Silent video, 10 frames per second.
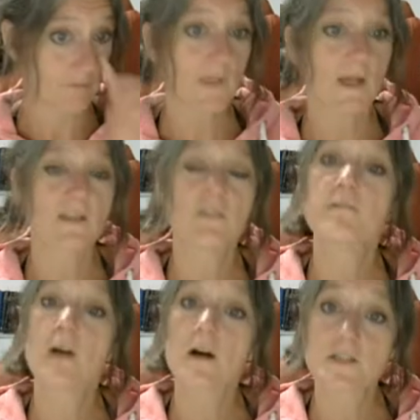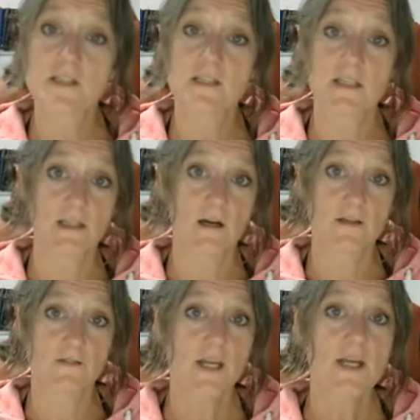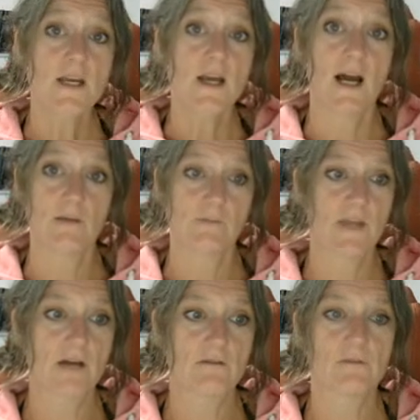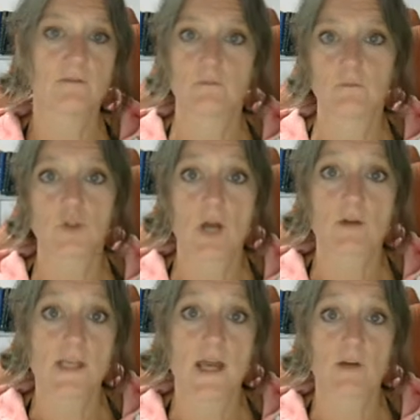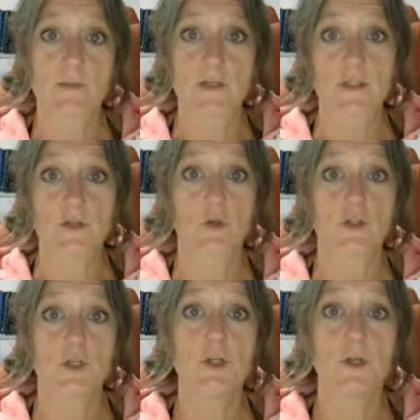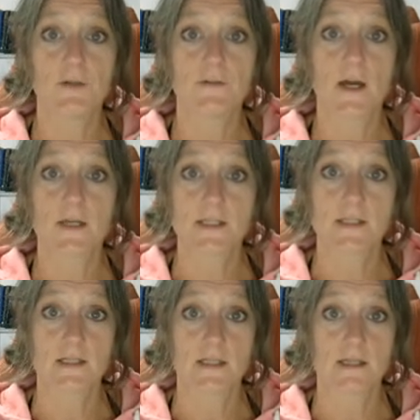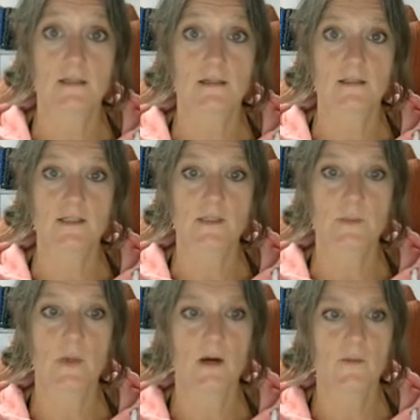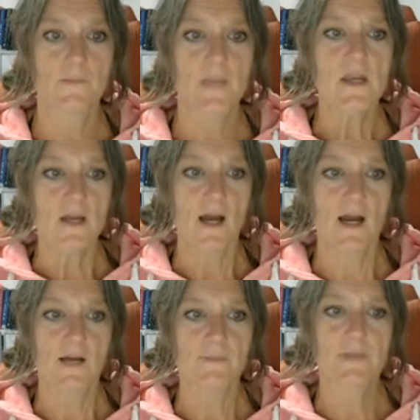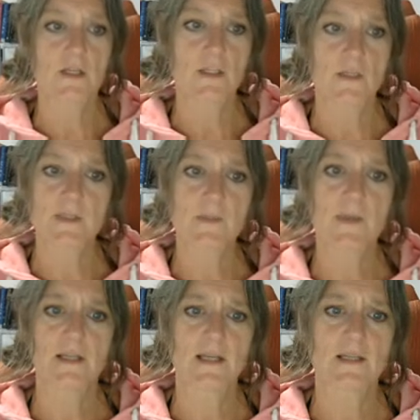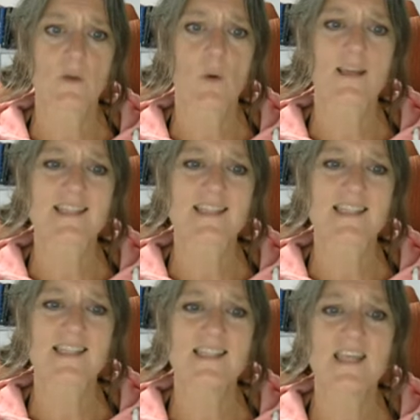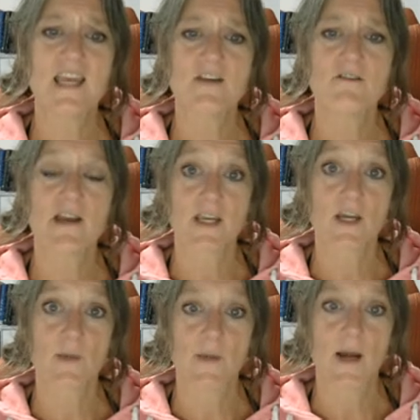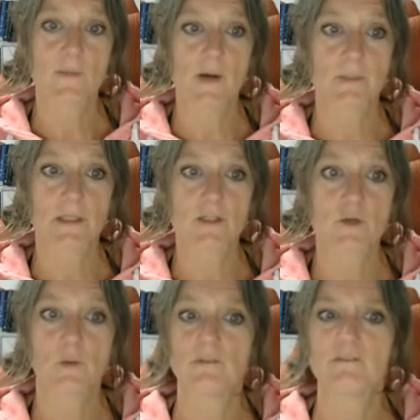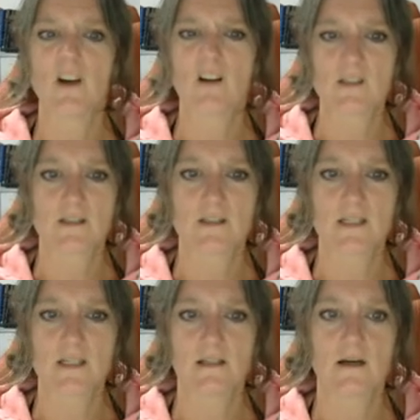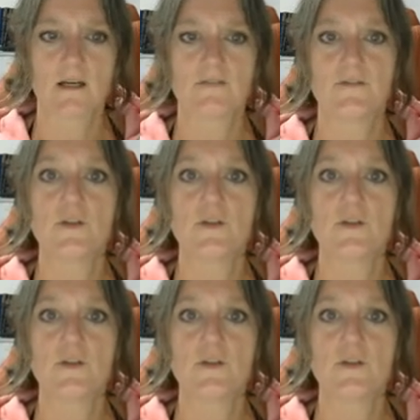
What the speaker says: And the varsity life, that shows that Eric must have gone to university as well. So Mr Birling is quite sneering about public school and varsity life.